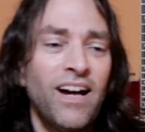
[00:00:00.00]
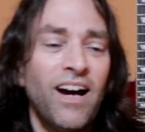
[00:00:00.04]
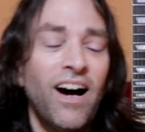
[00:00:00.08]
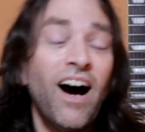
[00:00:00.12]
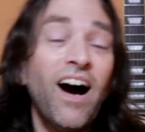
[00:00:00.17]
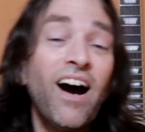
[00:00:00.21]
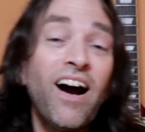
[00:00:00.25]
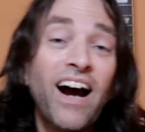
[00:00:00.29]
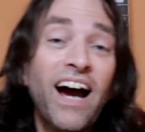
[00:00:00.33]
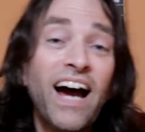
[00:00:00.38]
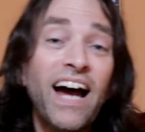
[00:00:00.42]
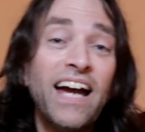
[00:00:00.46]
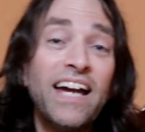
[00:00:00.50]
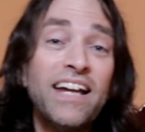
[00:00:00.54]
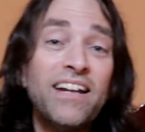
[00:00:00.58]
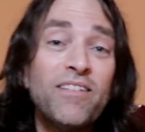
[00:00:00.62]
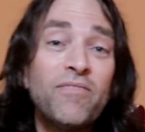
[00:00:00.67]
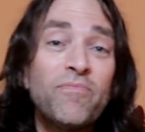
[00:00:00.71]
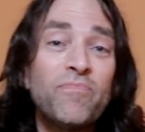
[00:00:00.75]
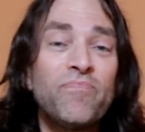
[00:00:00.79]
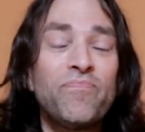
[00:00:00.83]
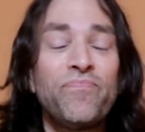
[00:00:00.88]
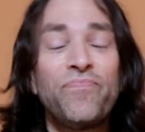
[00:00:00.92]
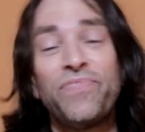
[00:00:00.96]
All right,
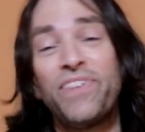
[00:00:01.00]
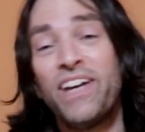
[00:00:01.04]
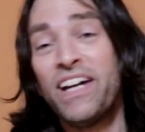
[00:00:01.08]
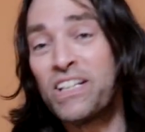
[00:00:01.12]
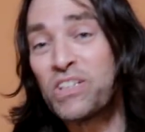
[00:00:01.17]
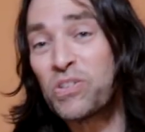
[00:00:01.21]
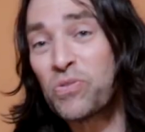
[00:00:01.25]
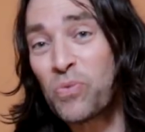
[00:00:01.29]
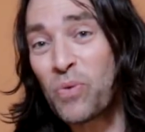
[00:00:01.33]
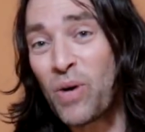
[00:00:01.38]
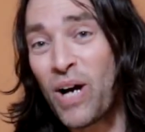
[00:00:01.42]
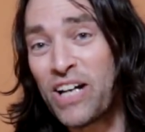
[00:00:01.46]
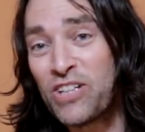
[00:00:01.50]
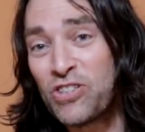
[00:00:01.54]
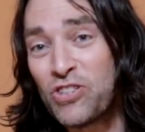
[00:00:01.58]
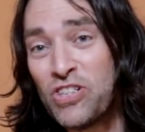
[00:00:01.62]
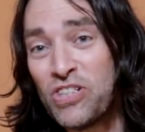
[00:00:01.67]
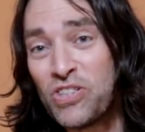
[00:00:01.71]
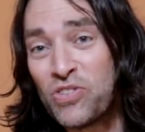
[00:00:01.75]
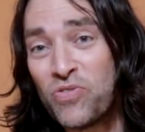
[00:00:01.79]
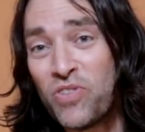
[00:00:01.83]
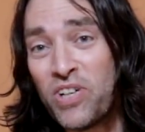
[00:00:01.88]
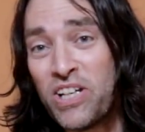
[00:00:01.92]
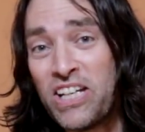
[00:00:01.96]
thanks for watching
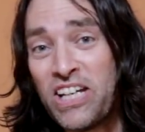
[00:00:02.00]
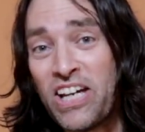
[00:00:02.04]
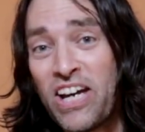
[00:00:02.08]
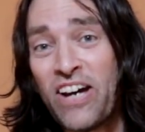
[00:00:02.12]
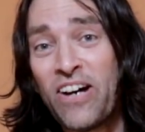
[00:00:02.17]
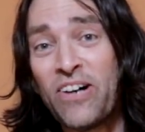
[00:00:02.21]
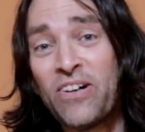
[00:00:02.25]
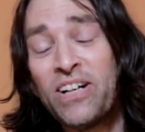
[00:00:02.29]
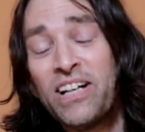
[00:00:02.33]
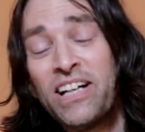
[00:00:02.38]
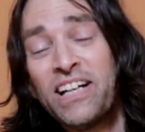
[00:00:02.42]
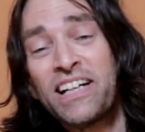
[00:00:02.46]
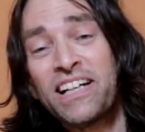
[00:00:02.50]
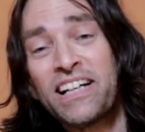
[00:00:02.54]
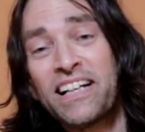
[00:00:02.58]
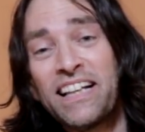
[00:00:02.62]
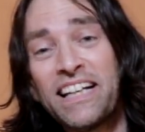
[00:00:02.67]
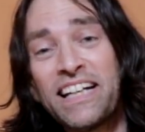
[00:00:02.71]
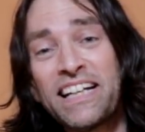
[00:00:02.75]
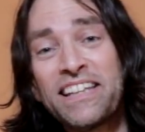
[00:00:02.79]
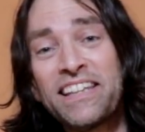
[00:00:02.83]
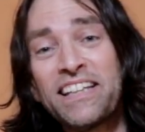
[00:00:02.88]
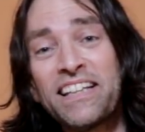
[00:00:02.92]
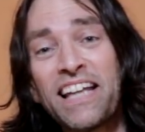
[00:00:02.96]
this video.
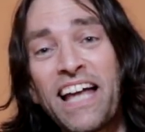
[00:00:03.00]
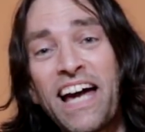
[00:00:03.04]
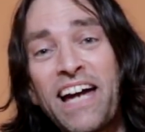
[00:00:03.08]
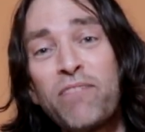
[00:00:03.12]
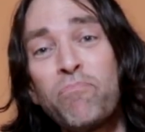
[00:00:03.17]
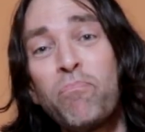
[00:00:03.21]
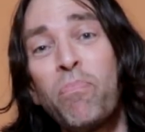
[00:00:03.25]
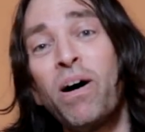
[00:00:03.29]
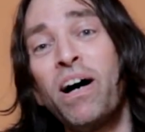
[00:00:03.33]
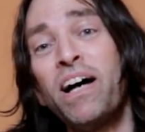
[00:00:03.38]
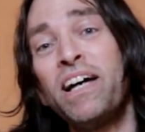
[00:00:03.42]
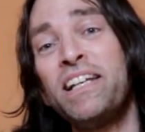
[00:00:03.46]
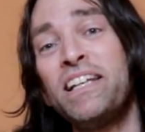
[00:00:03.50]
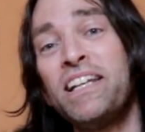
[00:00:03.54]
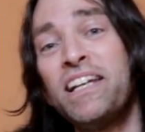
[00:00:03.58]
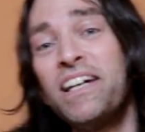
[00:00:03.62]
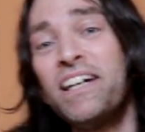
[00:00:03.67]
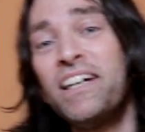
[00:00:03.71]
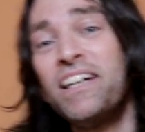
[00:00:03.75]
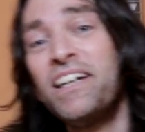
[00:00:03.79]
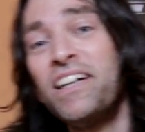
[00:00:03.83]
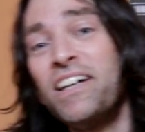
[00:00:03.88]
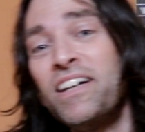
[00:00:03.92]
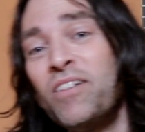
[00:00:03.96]
Click the like button,
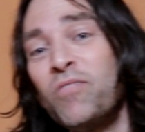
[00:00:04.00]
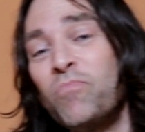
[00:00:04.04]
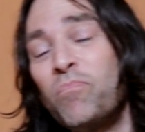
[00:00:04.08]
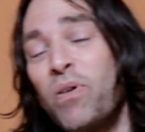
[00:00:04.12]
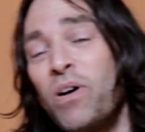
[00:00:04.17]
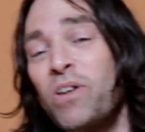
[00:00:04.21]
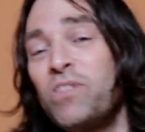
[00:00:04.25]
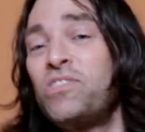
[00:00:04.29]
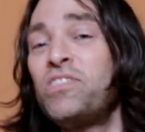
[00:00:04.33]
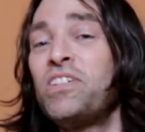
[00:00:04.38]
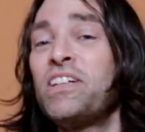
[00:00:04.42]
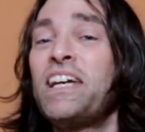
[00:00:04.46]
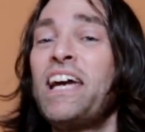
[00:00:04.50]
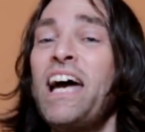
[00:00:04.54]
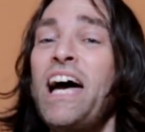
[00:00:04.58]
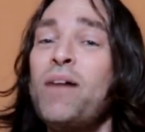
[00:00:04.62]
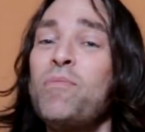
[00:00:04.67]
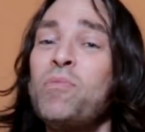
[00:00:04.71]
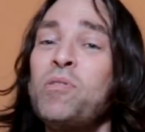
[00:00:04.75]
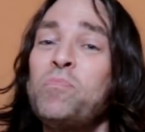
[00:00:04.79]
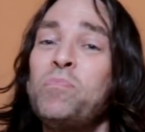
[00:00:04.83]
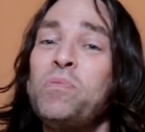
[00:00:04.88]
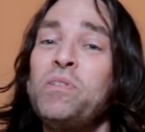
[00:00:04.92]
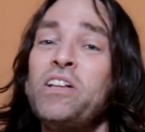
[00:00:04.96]
post a
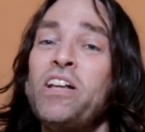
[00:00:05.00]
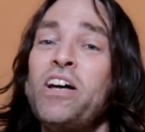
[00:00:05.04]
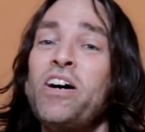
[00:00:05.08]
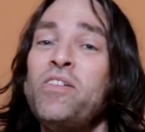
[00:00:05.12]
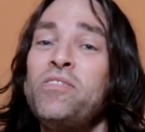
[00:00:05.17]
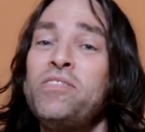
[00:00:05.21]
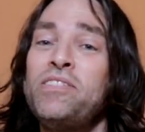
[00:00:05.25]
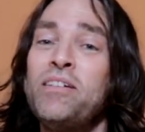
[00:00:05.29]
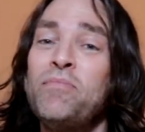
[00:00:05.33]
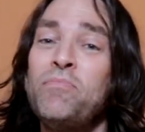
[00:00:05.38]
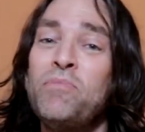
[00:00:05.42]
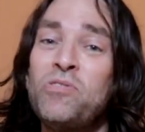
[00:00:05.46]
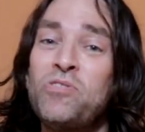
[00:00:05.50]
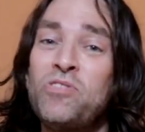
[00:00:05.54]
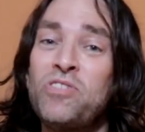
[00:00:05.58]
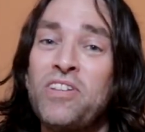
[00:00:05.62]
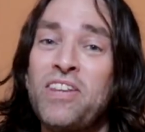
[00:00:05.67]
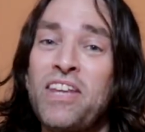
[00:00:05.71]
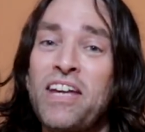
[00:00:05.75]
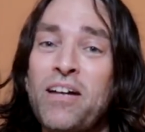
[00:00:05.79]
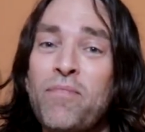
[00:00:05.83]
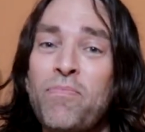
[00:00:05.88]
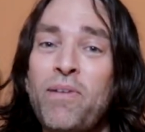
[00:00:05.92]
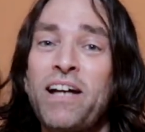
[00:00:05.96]
comment below, tell me what you
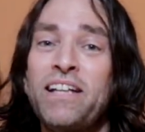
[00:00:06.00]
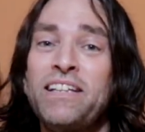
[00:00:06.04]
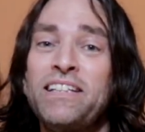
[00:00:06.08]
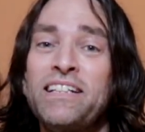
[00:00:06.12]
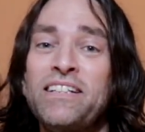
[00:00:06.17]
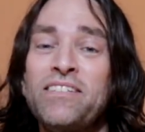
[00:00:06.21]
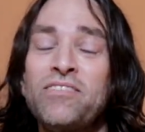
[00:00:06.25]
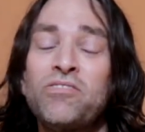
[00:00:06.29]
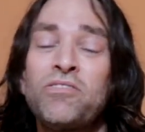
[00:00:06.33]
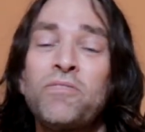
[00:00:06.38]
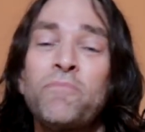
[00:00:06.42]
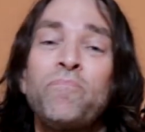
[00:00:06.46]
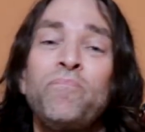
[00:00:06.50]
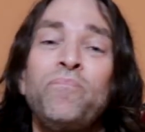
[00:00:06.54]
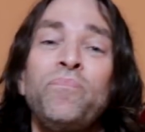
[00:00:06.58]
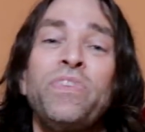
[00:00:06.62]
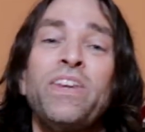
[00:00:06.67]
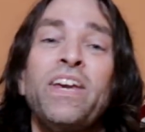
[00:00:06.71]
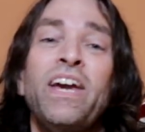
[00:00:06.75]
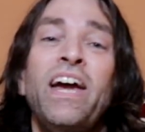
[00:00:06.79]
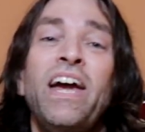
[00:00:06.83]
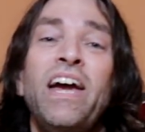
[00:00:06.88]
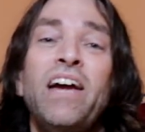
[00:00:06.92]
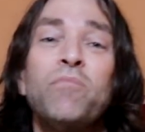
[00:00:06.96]
think about this,
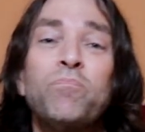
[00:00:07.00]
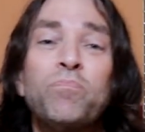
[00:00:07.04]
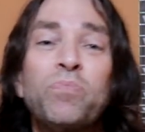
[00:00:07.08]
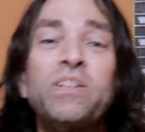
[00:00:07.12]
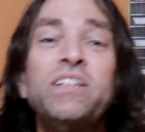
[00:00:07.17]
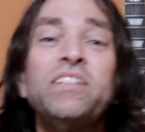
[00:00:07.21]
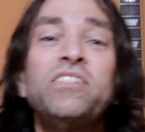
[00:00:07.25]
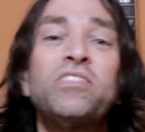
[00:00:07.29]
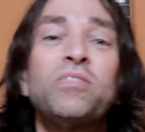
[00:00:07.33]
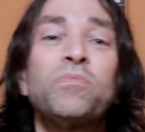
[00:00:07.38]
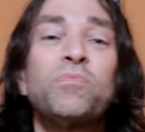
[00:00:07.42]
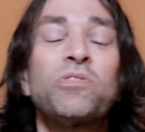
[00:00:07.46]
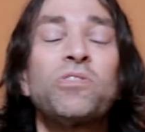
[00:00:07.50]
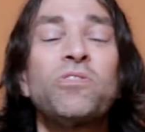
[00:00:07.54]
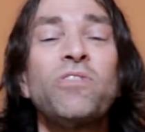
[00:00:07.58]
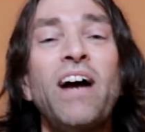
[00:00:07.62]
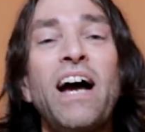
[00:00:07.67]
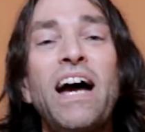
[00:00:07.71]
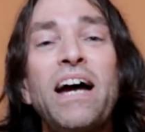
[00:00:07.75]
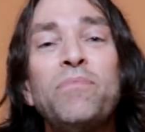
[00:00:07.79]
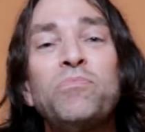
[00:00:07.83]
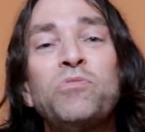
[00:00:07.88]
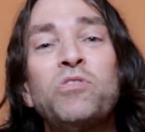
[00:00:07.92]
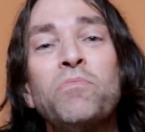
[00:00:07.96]
and please
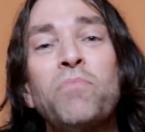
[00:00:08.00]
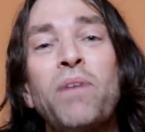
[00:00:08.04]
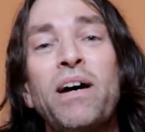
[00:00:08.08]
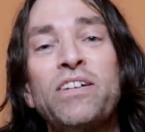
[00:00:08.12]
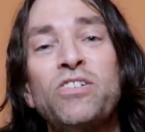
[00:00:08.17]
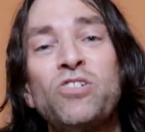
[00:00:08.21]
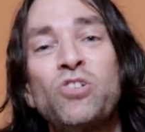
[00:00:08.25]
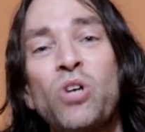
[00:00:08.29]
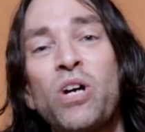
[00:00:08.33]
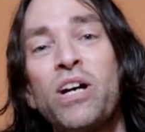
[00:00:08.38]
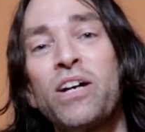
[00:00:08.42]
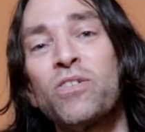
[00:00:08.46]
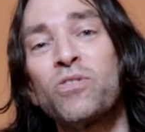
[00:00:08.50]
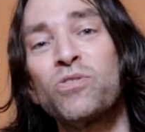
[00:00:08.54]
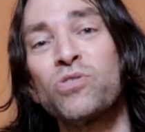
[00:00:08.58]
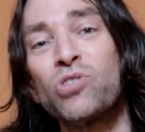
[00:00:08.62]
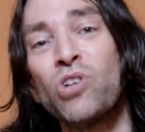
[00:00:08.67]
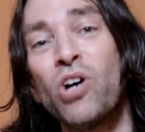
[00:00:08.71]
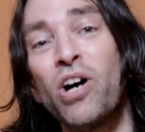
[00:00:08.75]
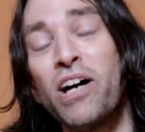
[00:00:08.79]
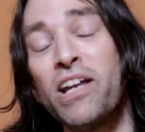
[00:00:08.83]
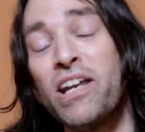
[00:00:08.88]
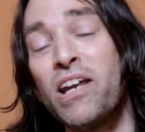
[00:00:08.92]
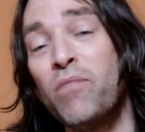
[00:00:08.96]
subscribe to my channels
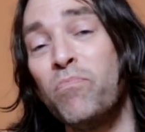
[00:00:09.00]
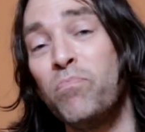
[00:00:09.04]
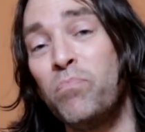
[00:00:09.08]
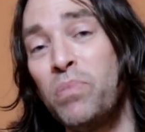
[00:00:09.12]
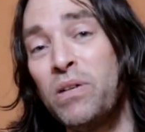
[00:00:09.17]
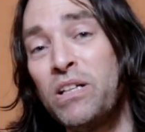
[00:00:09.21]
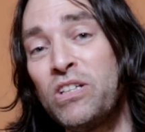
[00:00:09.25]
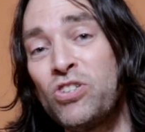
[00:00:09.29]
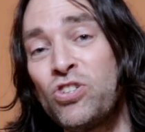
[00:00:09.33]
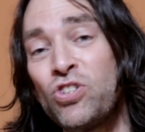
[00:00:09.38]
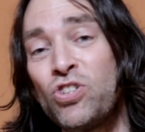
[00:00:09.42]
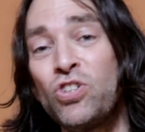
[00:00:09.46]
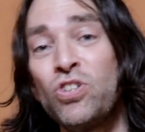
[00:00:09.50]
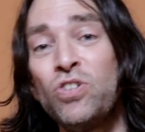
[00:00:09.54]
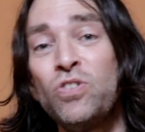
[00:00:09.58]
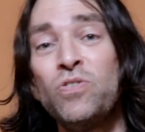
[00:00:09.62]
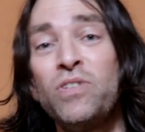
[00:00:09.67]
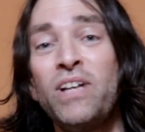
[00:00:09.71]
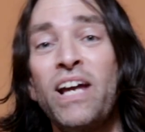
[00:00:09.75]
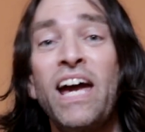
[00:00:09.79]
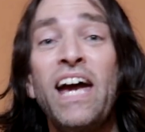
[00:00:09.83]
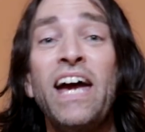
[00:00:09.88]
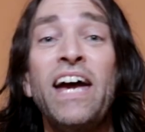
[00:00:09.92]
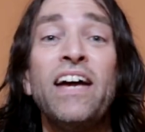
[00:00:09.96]
on
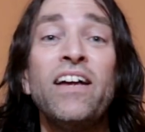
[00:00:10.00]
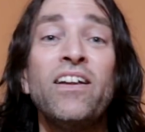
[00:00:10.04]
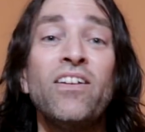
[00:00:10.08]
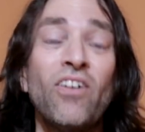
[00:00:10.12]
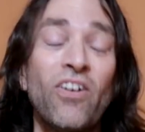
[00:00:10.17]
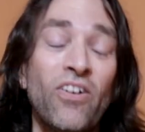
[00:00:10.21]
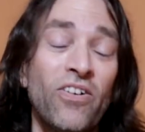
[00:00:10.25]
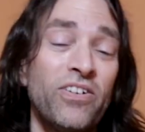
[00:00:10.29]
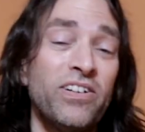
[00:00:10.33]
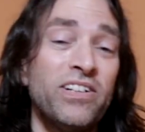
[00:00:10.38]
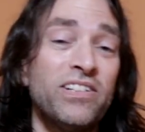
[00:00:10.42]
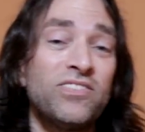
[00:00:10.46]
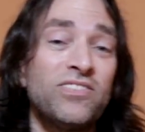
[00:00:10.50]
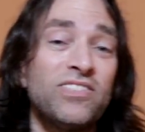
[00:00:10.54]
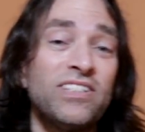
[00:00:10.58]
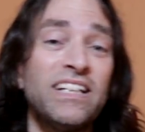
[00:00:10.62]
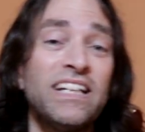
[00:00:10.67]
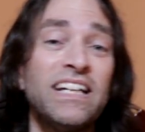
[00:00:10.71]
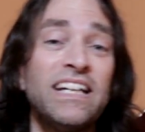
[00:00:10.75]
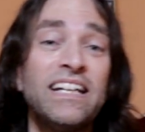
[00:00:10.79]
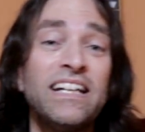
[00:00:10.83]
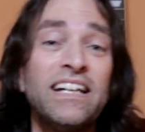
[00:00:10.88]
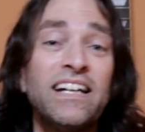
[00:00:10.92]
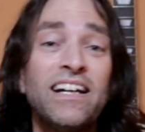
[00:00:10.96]
BitChute and
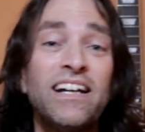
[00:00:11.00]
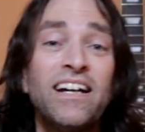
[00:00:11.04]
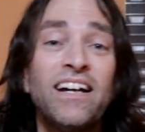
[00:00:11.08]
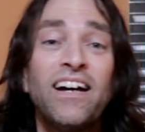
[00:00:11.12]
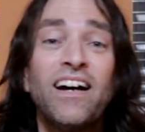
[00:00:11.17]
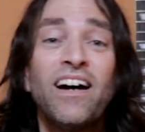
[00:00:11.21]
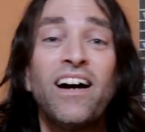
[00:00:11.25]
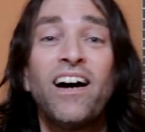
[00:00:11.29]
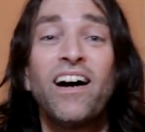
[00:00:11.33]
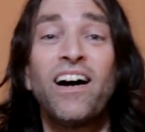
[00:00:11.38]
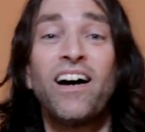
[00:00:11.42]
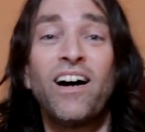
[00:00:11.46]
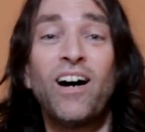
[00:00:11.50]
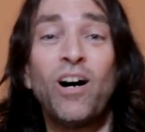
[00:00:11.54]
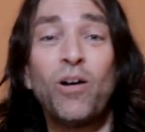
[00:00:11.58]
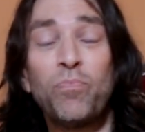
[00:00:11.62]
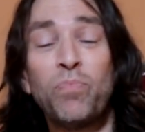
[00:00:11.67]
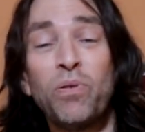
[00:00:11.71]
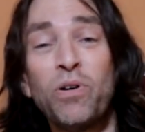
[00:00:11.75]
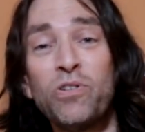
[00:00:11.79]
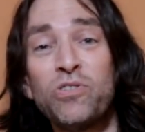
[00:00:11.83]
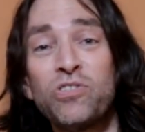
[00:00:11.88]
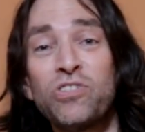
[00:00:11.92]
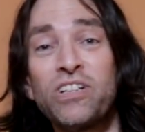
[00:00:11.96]
Odyssey. I'll
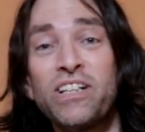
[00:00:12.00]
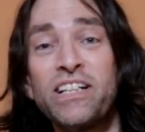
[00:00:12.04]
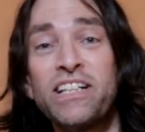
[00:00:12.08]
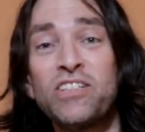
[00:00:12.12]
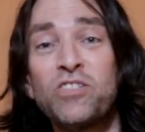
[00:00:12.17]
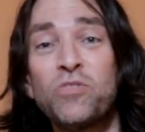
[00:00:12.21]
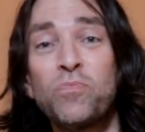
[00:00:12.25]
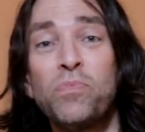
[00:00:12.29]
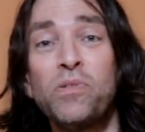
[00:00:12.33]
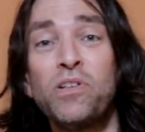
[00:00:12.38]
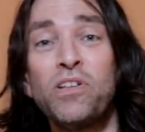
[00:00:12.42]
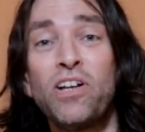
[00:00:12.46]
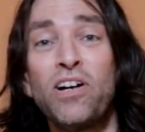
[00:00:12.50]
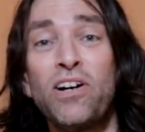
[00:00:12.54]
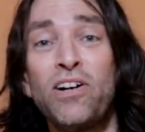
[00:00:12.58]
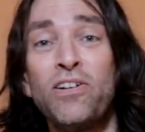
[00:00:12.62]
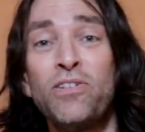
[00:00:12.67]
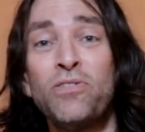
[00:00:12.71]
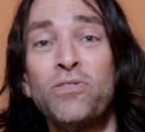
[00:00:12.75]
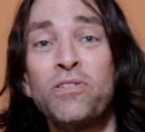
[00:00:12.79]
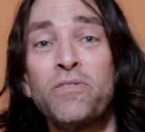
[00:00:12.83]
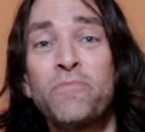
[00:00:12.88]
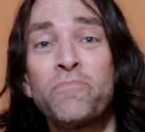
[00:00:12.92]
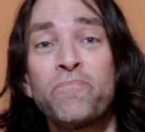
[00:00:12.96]
post links
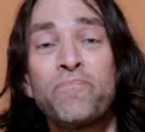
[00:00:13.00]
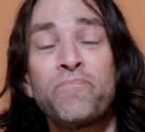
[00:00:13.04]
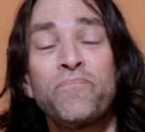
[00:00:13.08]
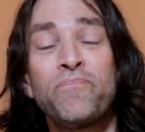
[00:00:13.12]
below.